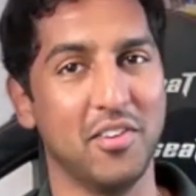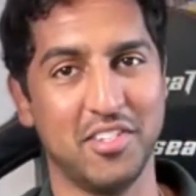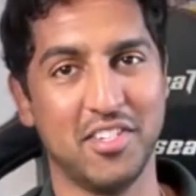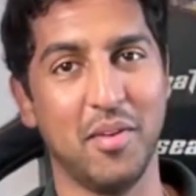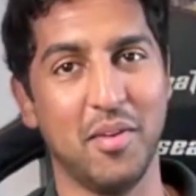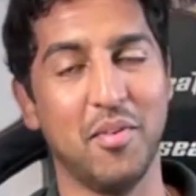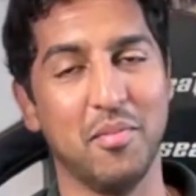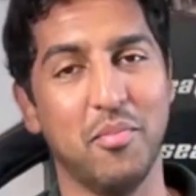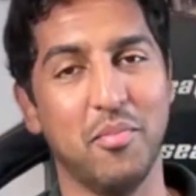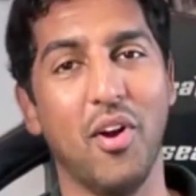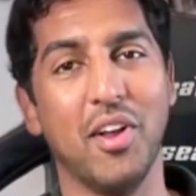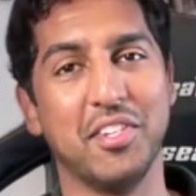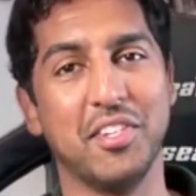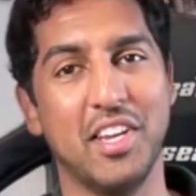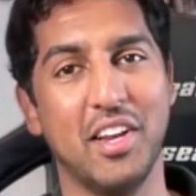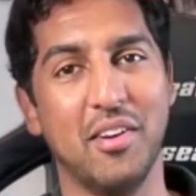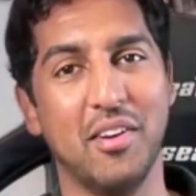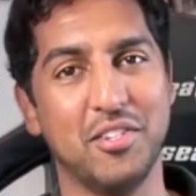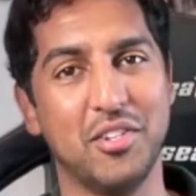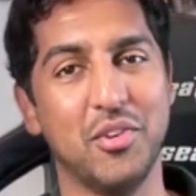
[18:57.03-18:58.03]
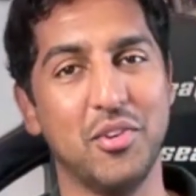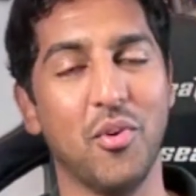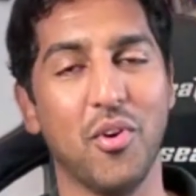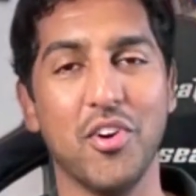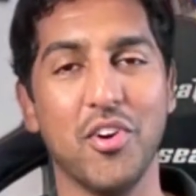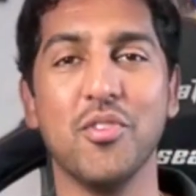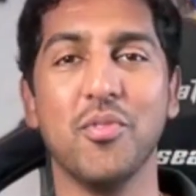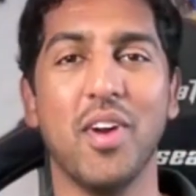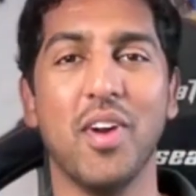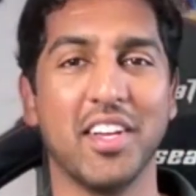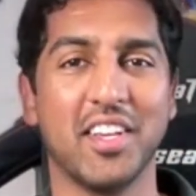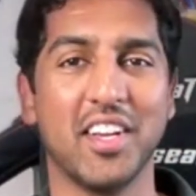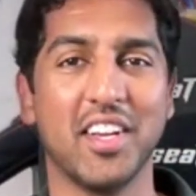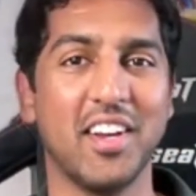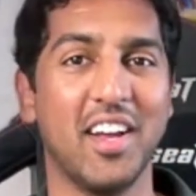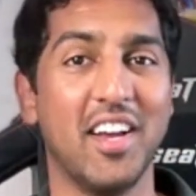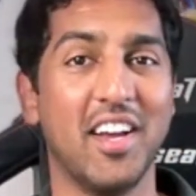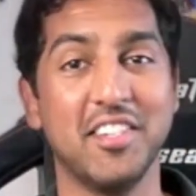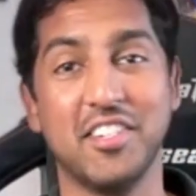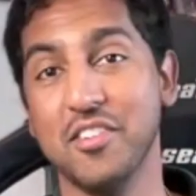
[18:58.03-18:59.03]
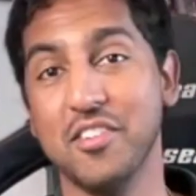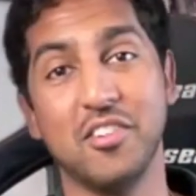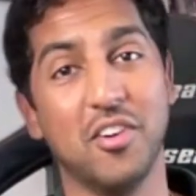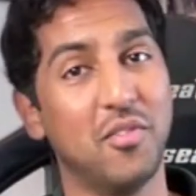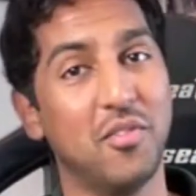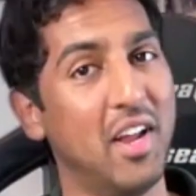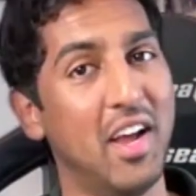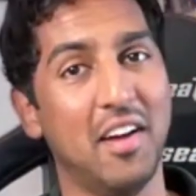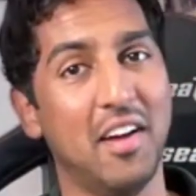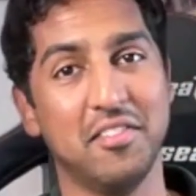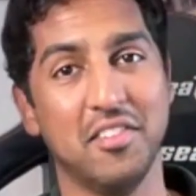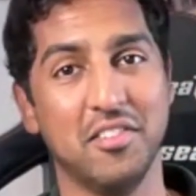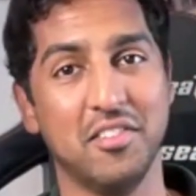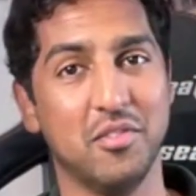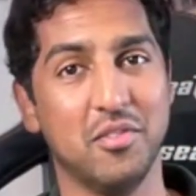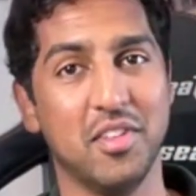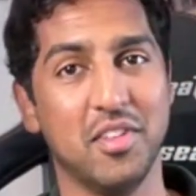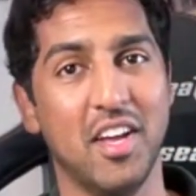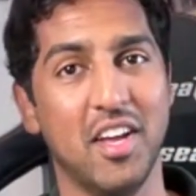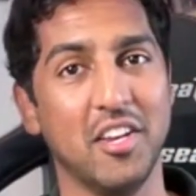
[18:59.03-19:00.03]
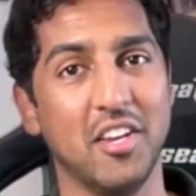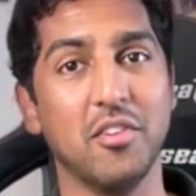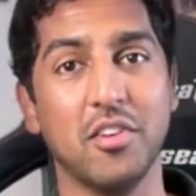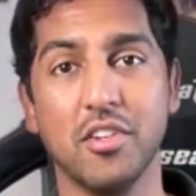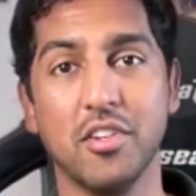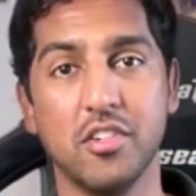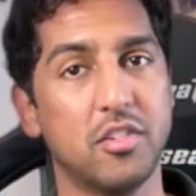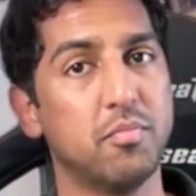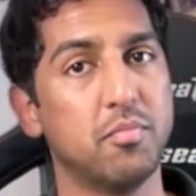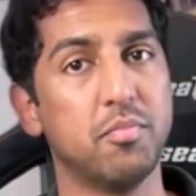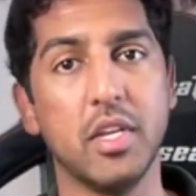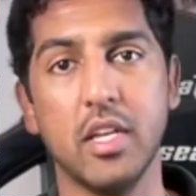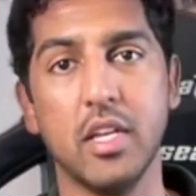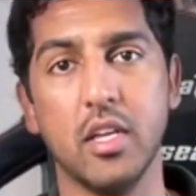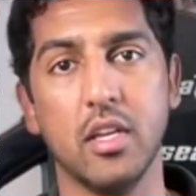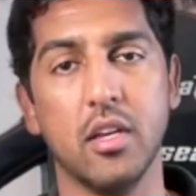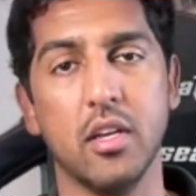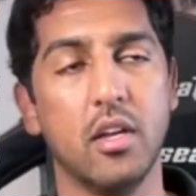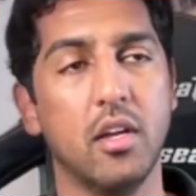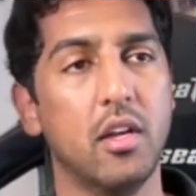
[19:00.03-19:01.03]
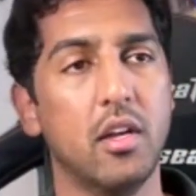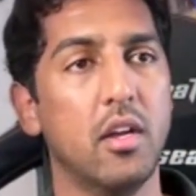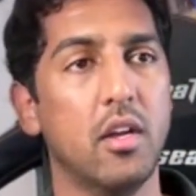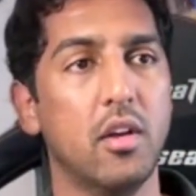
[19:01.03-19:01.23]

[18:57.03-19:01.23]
someone points it out to you or you recognize you don't have to do that. You can just be